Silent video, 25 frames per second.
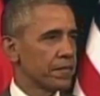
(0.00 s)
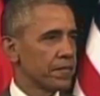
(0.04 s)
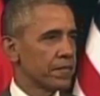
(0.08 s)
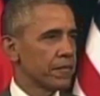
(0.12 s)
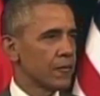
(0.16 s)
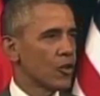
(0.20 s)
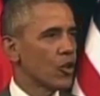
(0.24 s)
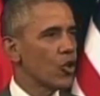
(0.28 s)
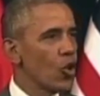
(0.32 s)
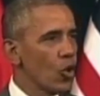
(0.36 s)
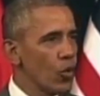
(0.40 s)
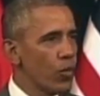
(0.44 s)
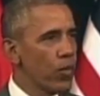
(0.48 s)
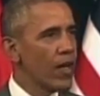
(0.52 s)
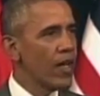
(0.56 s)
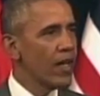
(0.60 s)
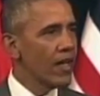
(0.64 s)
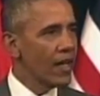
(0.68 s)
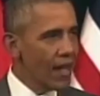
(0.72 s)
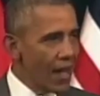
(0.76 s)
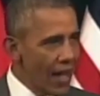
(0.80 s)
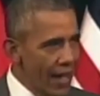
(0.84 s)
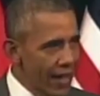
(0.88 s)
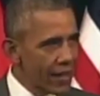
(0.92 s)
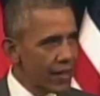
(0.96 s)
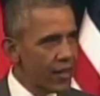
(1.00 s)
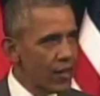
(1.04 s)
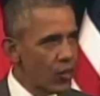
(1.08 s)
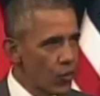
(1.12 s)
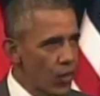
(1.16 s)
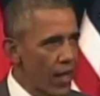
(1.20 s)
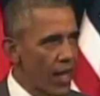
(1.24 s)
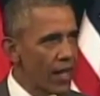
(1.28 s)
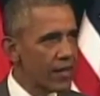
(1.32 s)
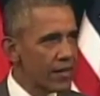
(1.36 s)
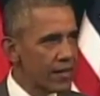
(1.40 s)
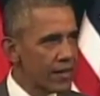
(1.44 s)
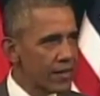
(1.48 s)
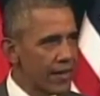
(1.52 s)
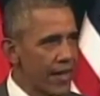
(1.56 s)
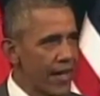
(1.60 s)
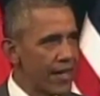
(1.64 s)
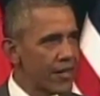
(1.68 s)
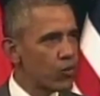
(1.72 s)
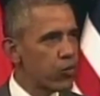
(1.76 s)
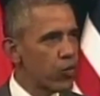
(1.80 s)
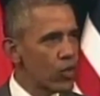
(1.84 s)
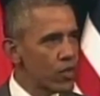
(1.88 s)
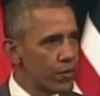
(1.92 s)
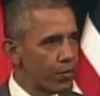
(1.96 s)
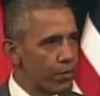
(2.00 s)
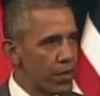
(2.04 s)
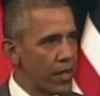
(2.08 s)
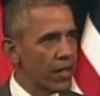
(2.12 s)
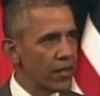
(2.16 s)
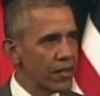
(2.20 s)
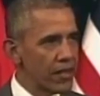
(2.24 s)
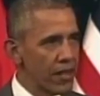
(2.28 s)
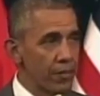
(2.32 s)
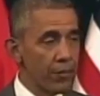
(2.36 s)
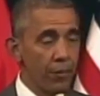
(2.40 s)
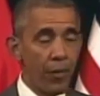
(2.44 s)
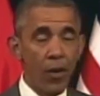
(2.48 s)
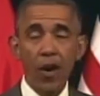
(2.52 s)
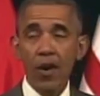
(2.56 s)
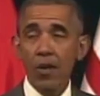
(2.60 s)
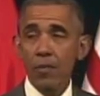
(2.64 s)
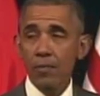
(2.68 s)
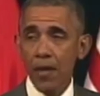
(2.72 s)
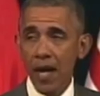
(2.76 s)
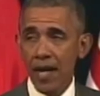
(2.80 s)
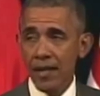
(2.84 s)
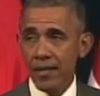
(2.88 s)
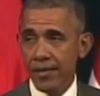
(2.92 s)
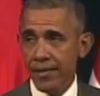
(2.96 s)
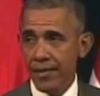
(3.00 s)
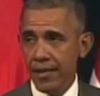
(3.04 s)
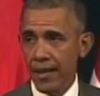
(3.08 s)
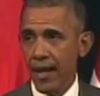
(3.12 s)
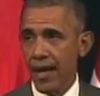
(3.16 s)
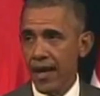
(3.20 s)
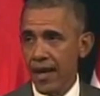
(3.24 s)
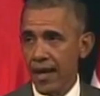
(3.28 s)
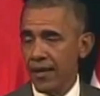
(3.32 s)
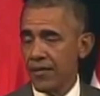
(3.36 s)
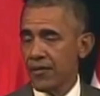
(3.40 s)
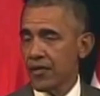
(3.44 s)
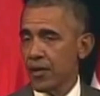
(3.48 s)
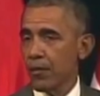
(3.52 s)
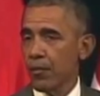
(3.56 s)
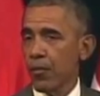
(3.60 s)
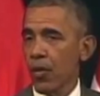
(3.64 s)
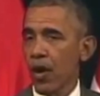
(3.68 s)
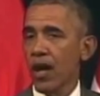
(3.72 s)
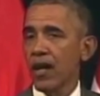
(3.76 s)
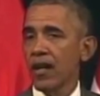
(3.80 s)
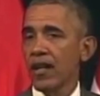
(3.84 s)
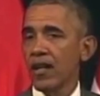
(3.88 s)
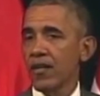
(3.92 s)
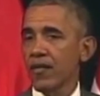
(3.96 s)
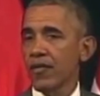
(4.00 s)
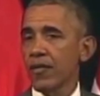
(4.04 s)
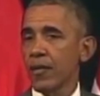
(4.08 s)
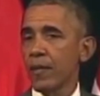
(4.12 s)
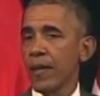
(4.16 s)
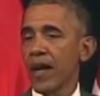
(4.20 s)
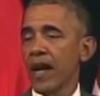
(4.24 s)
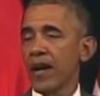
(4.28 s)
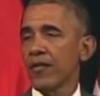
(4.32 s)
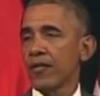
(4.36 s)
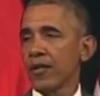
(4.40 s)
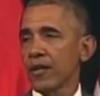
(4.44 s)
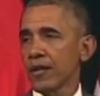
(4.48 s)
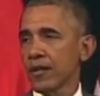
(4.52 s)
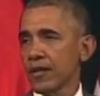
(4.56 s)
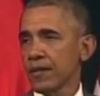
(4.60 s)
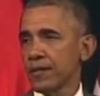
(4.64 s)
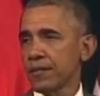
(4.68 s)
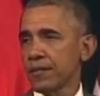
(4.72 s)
Cuba, like the United States, was built in part by slaves brought here from Africa.